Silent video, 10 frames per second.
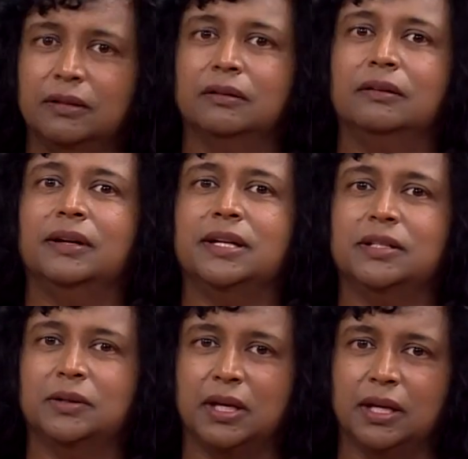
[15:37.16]
Right,
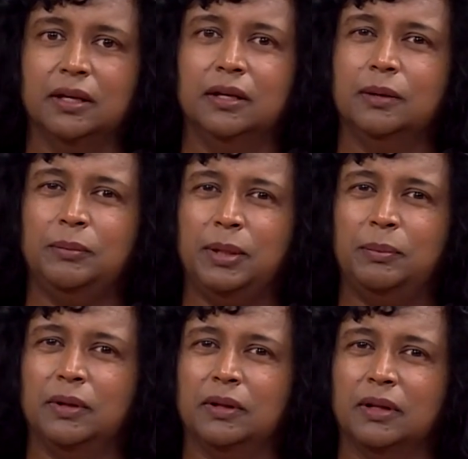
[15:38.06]
okay.
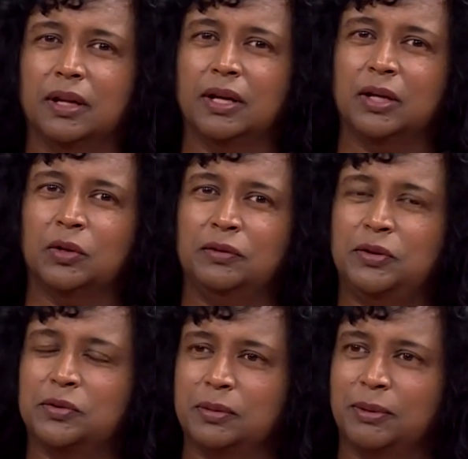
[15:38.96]
People get
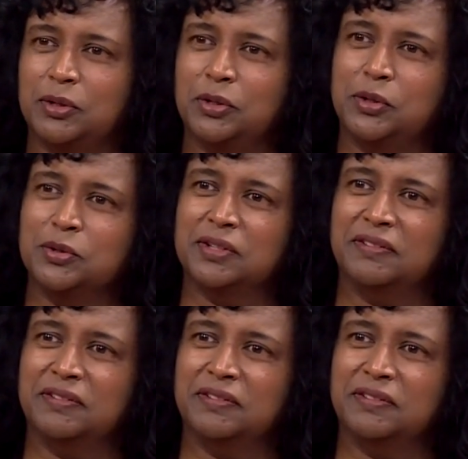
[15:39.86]
confused about your use of